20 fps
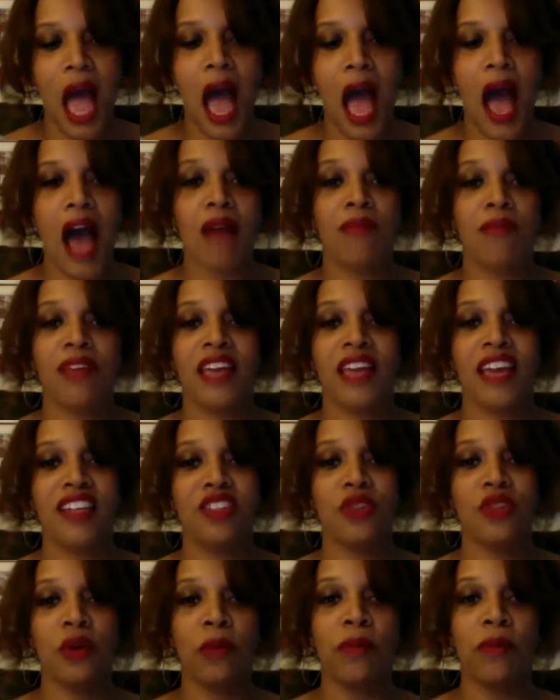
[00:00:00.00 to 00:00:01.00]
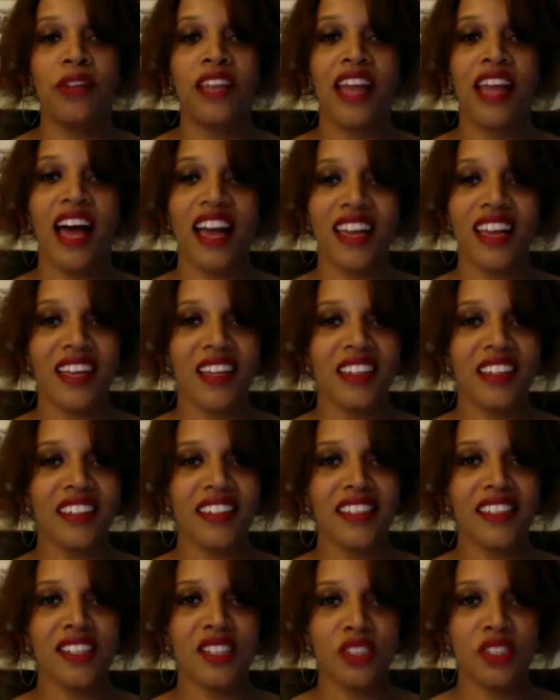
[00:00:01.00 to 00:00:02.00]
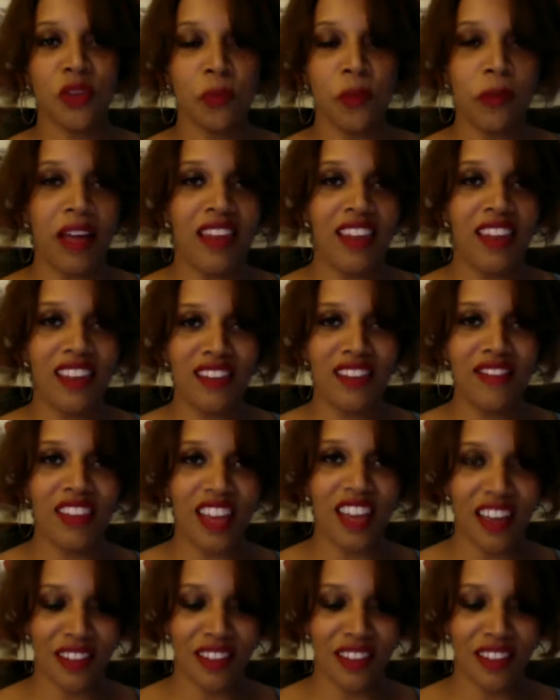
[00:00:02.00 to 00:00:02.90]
I began to apply it to my love life.